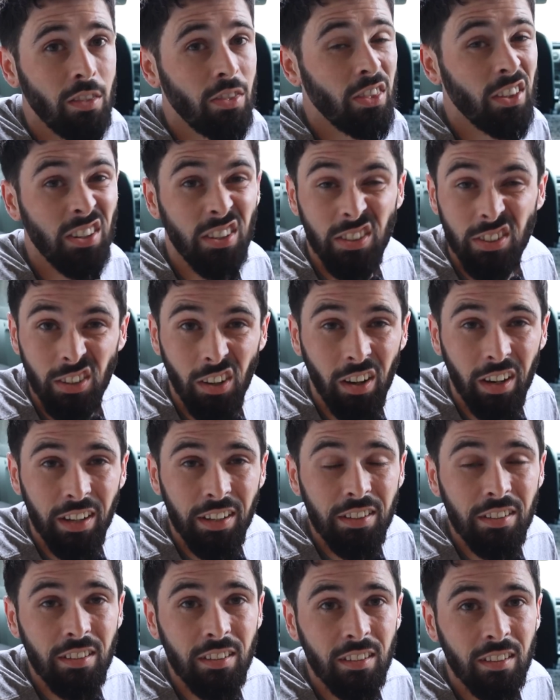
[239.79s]
the
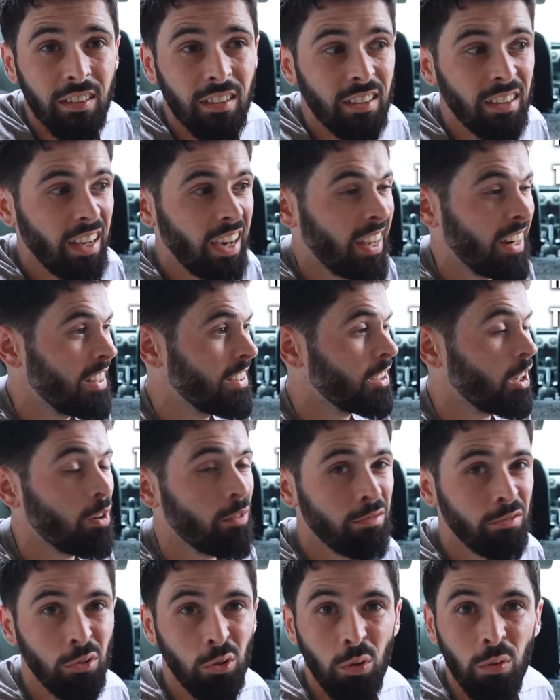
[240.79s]
design, and its
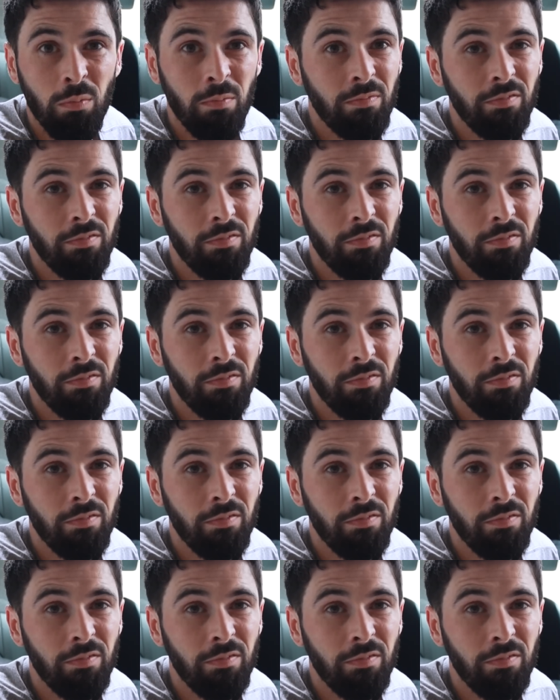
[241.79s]
overall